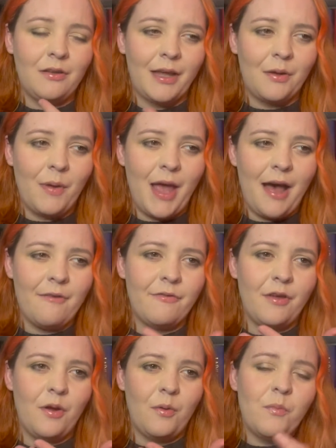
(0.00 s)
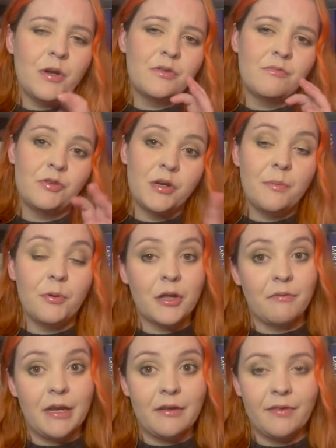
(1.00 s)
Like, we're doing a buddy
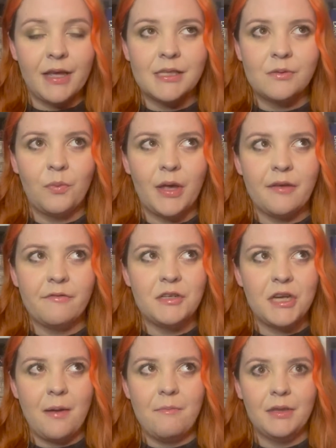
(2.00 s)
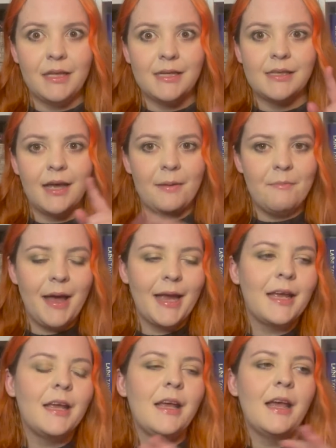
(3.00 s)
read of this with Jem, Lisa and
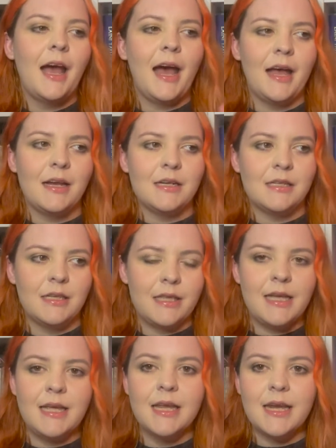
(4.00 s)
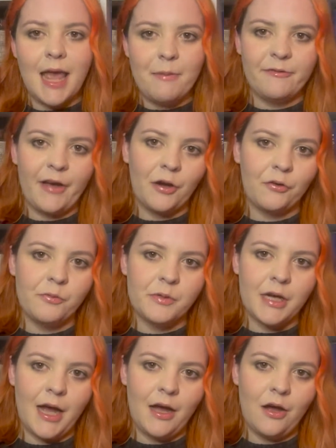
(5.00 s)
Meg, and the name of our group
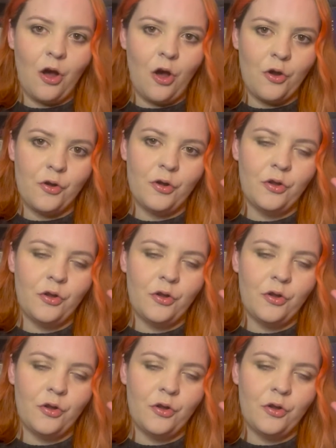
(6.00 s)
chat on